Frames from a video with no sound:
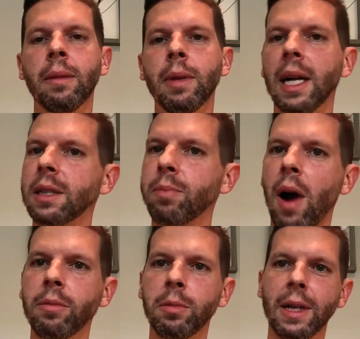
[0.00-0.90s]
But that's
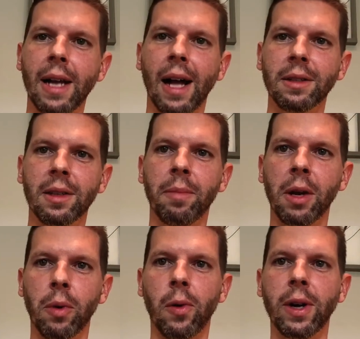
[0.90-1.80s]
probably not
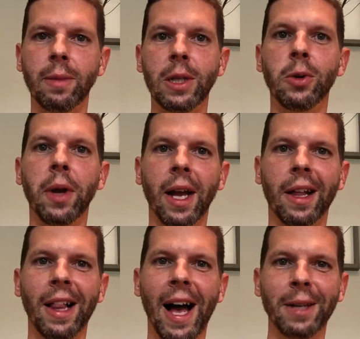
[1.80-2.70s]
something we're going to be doing in
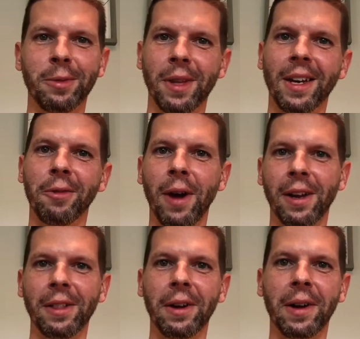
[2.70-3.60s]
class with any
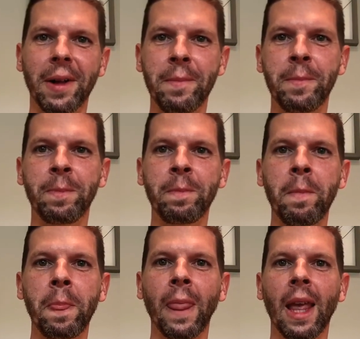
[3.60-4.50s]
regularity.
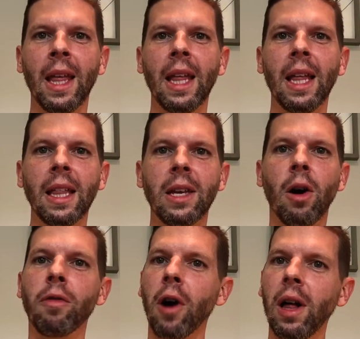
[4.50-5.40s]
The
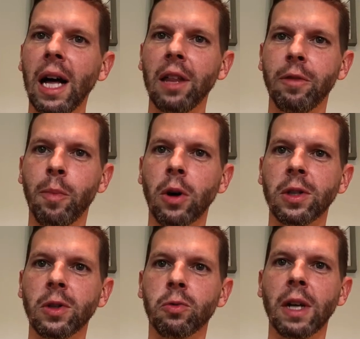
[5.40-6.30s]
overall health of a
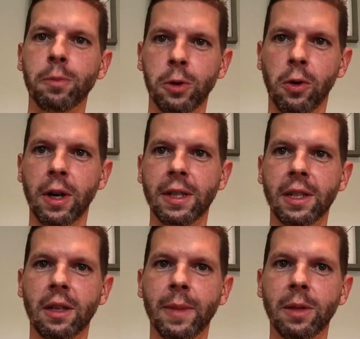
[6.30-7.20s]
person's respiratory
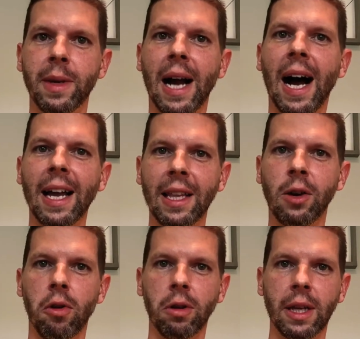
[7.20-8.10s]
system has been highly
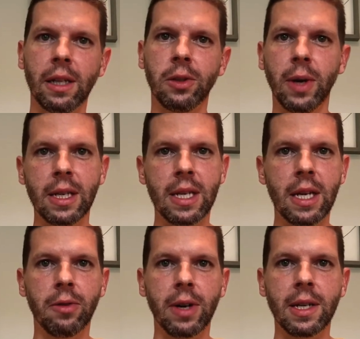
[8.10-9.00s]
correlated to a
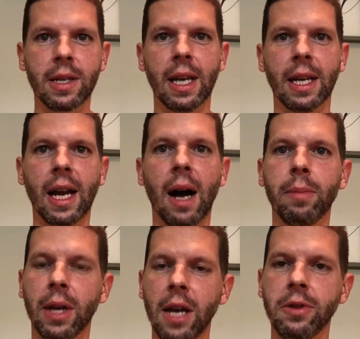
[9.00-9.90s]
decrease in
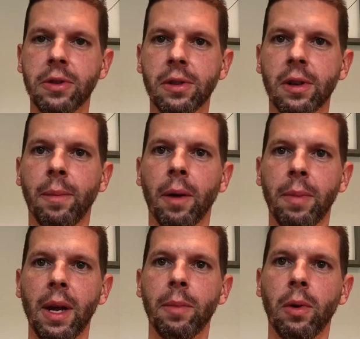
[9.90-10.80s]
complications among
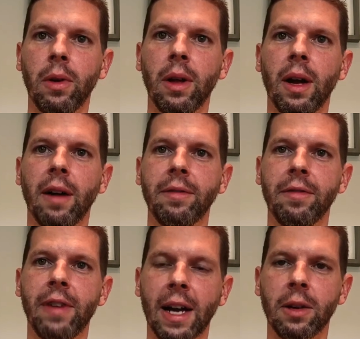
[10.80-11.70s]
people
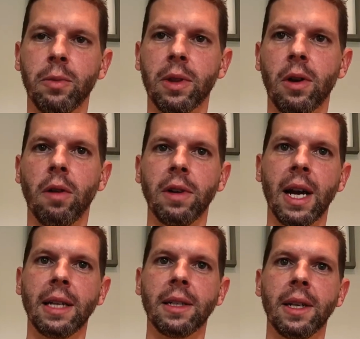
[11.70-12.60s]
infected with
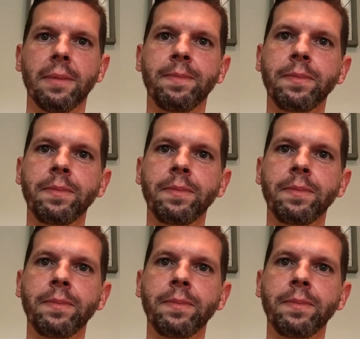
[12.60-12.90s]
COVID-19.